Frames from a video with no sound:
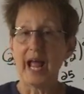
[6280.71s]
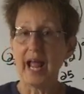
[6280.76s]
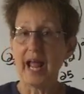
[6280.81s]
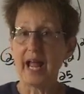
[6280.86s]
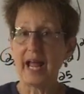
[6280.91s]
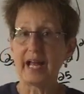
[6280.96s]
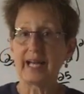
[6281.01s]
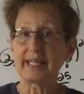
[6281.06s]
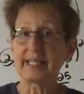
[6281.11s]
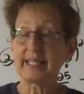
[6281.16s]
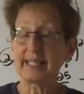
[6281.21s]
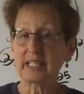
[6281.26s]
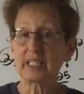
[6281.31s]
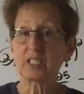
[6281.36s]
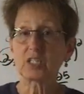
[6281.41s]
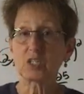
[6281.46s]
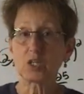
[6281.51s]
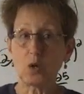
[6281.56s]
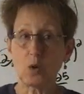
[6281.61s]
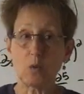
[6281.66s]
and
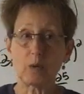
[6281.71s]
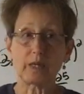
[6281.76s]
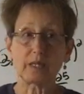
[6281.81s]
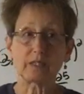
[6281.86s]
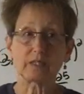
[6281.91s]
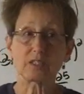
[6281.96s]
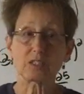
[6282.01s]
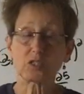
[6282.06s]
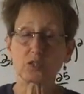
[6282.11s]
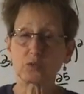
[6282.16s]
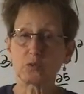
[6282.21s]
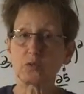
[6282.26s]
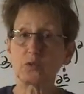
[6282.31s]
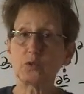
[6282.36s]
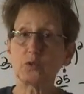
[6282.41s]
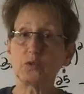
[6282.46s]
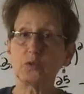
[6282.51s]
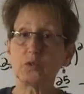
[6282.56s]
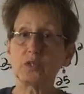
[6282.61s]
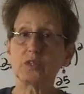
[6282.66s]
get going. The sooner
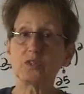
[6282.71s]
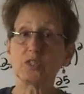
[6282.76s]
you